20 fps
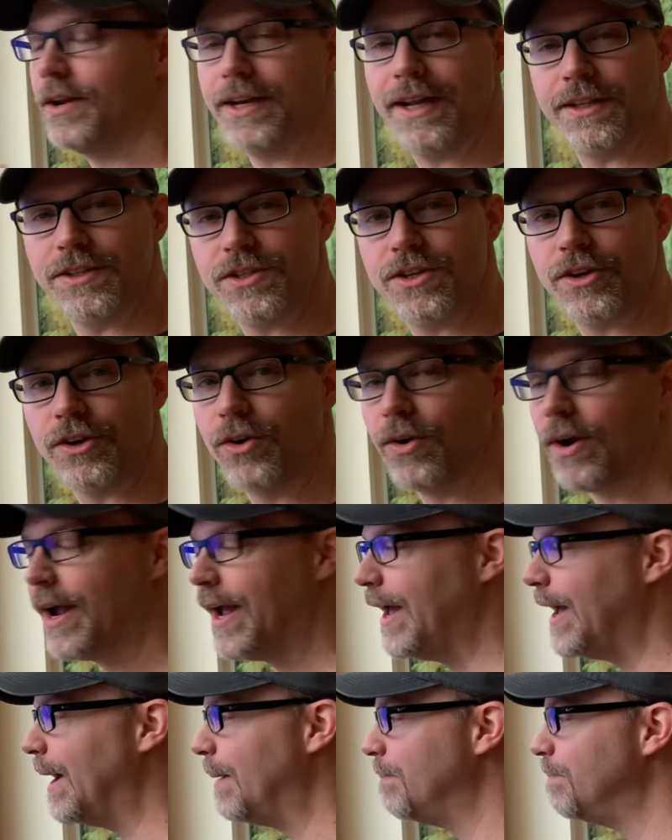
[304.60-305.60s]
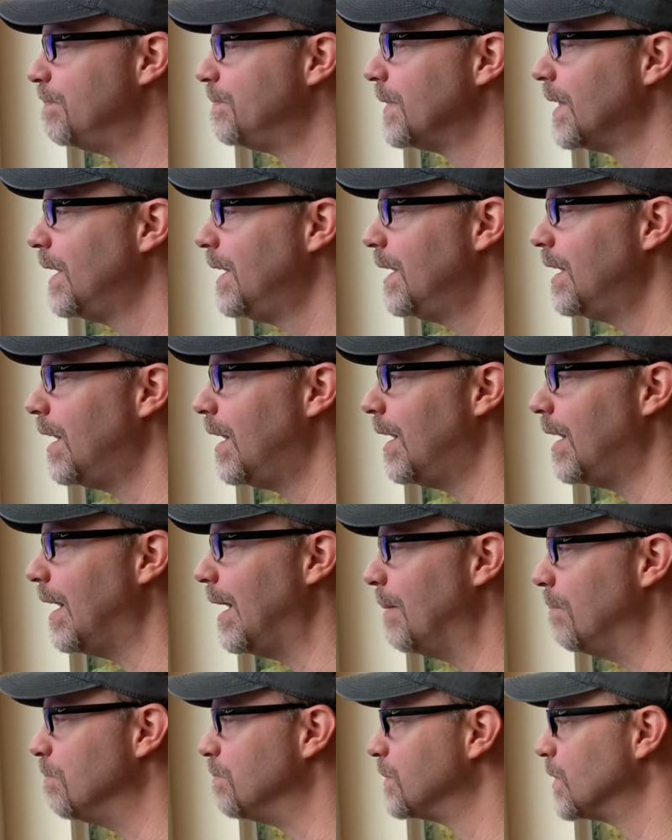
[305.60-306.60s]
on Instagram,
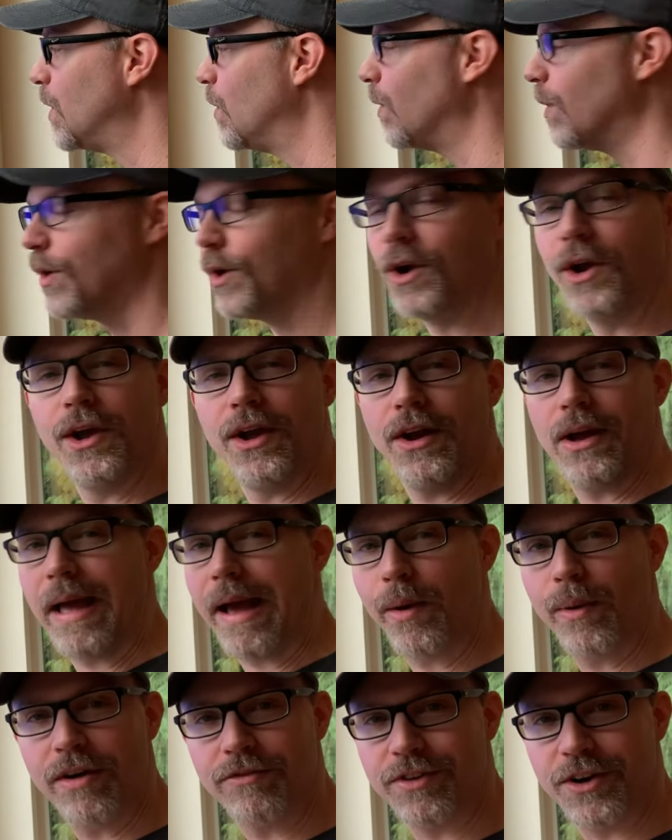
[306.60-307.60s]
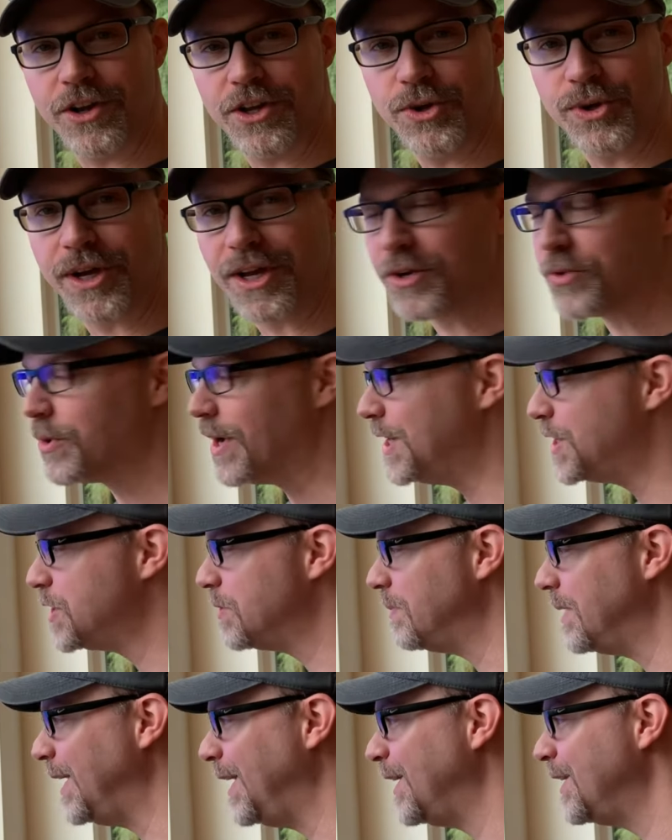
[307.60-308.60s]
um, or however you can
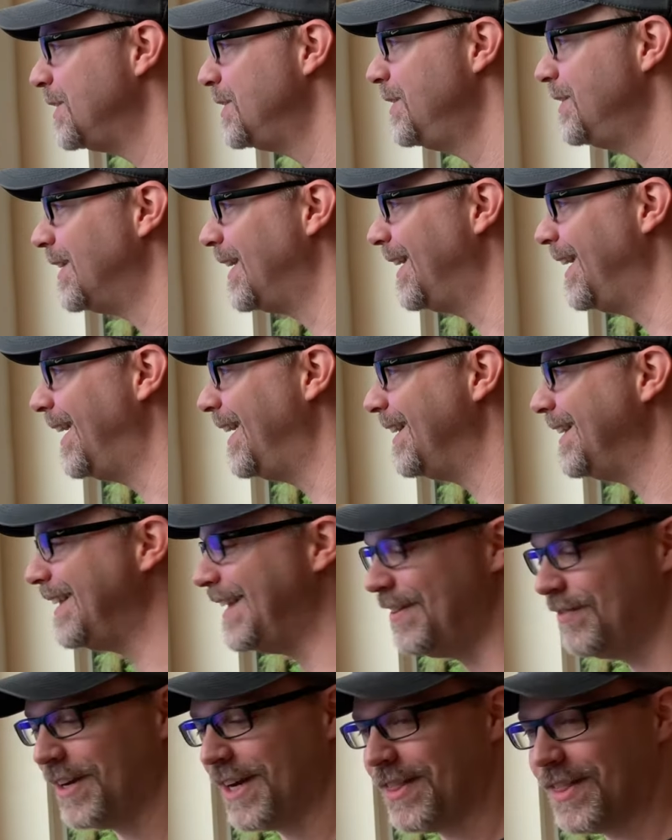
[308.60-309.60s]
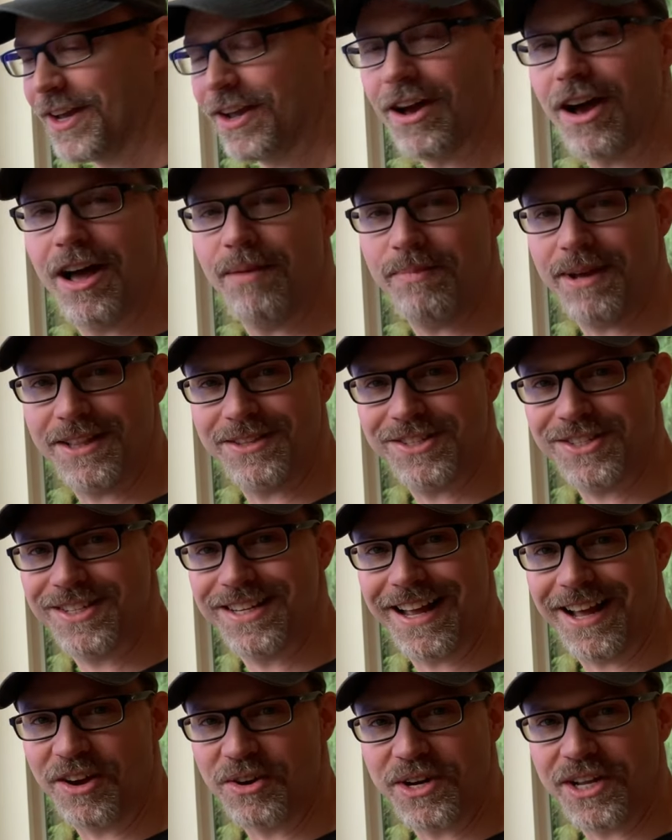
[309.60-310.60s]
reach me. Uh, even in the comments
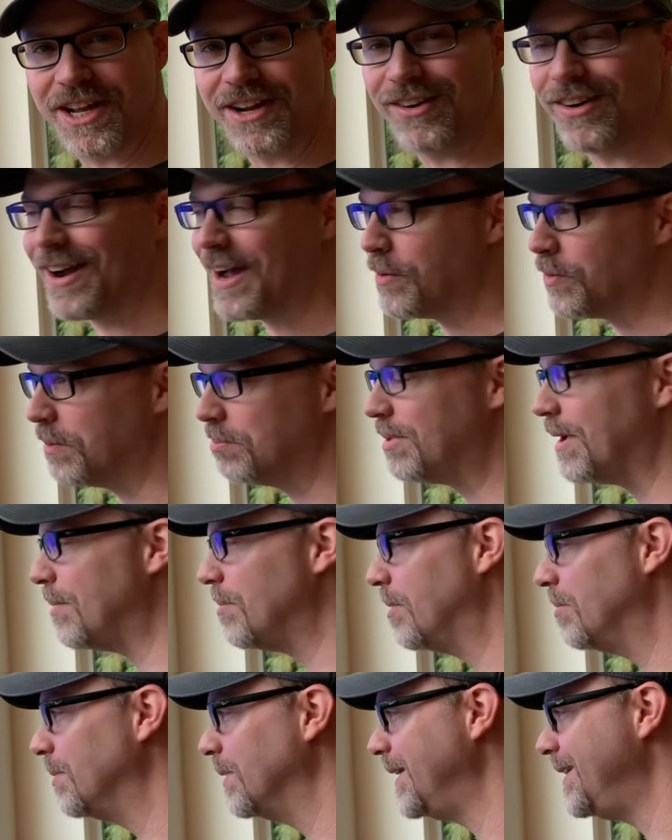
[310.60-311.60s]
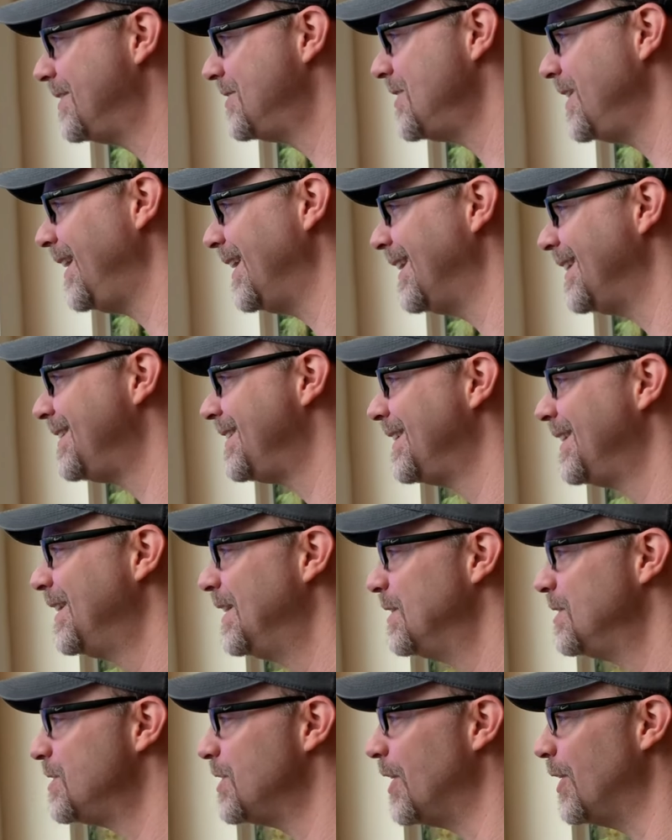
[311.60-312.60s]
down here, I will probably see it.
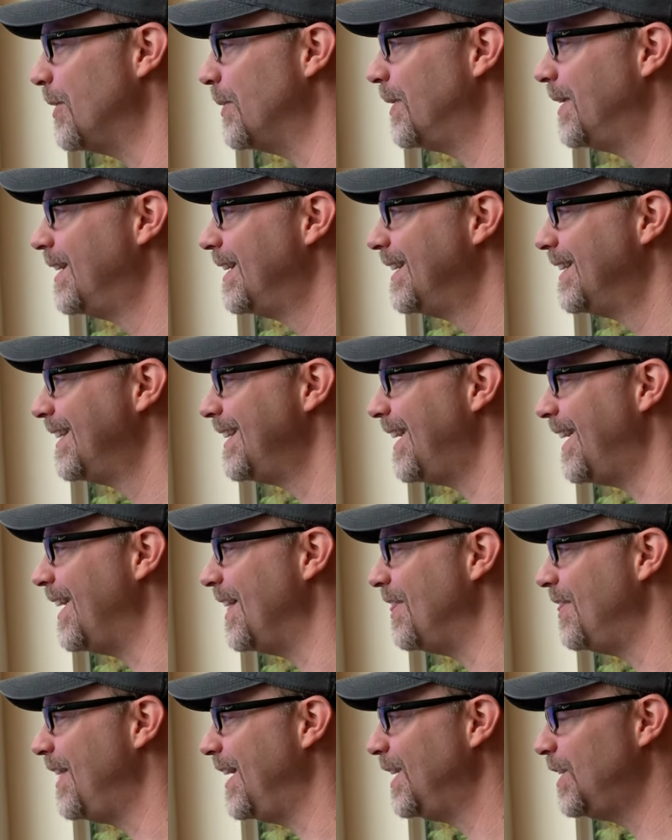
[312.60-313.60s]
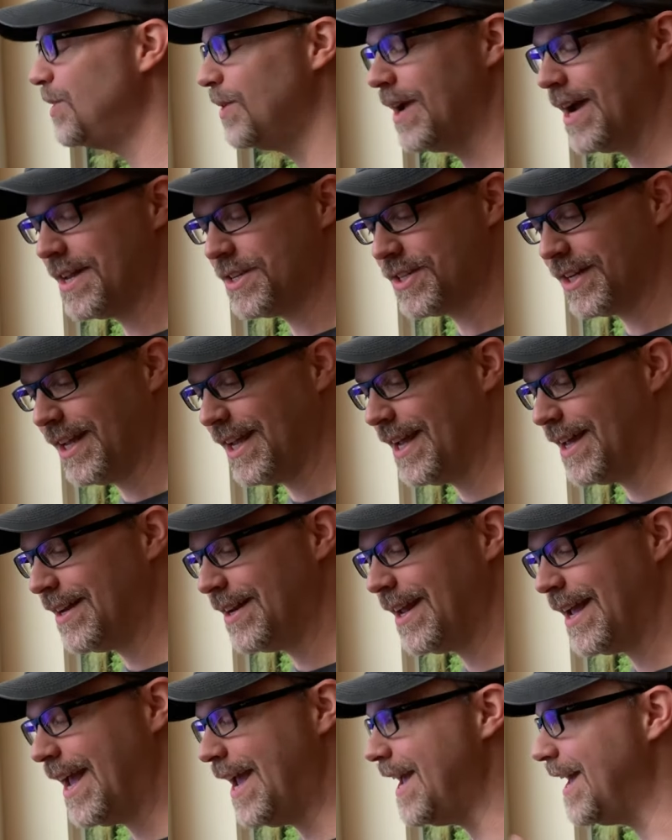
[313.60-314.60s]
So uh, thank you guys
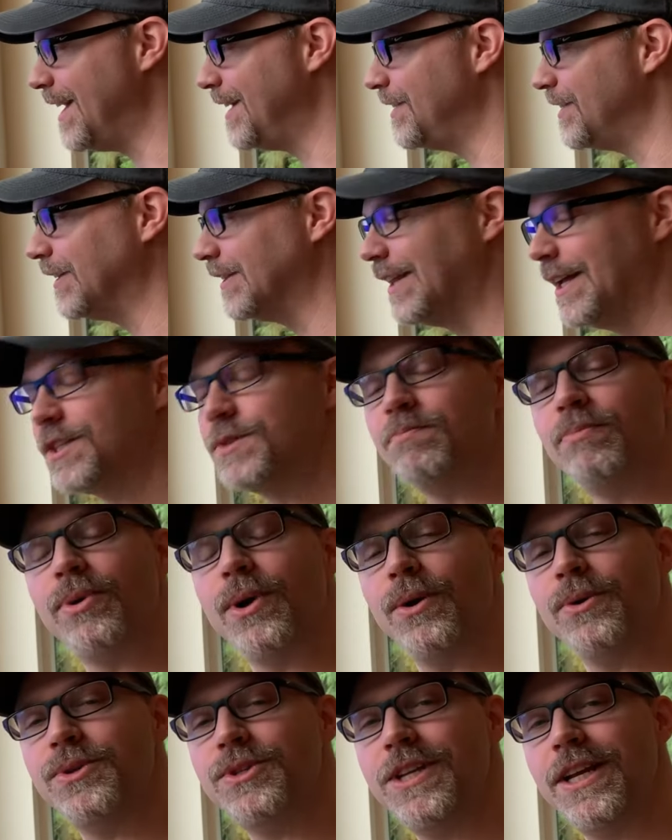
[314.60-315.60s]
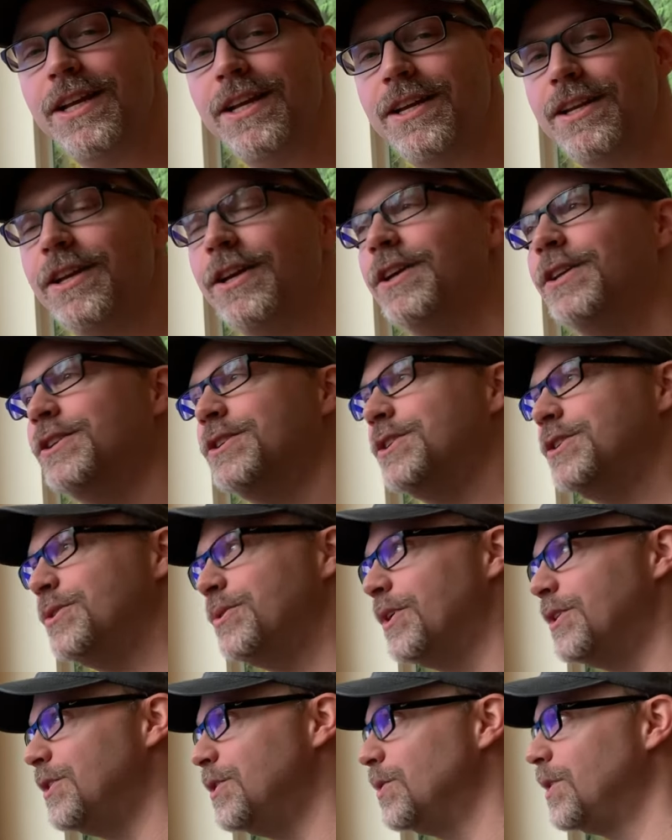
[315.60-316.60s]
again, and let's proceed
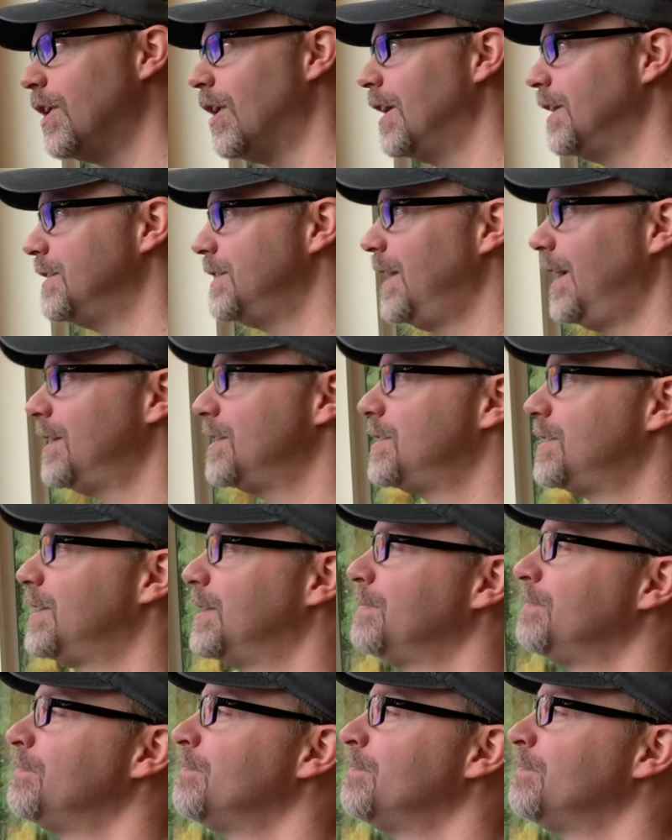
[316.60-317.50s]
to the new contest.